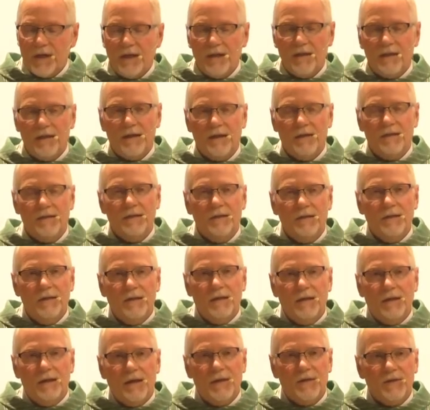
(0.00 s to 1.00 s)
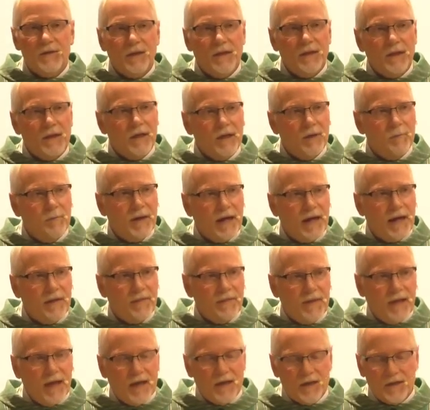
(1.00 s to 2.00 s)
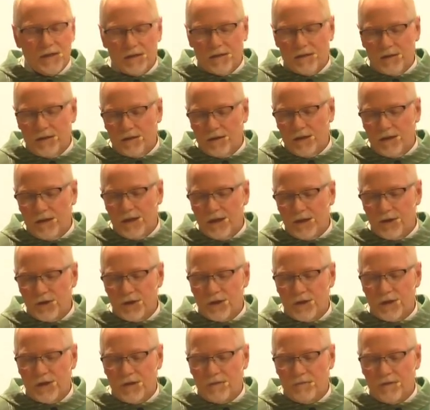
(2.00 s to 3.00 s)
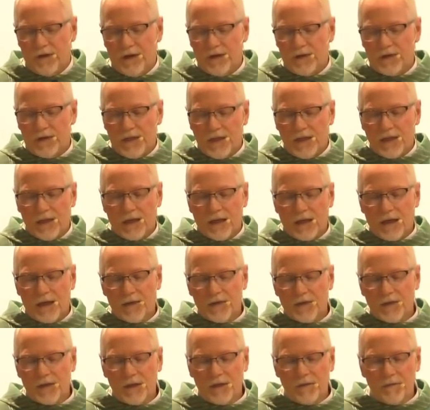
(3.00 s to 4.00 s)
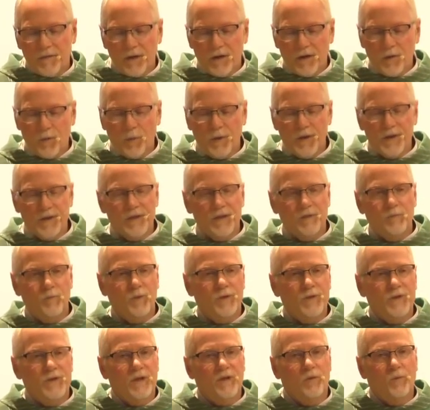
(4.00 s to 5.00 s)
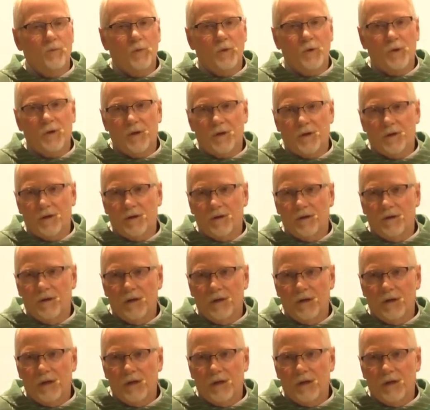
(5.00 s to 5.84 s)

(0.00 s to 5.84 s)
that as I think about that initiative, I see God's infinite wisdom was at work,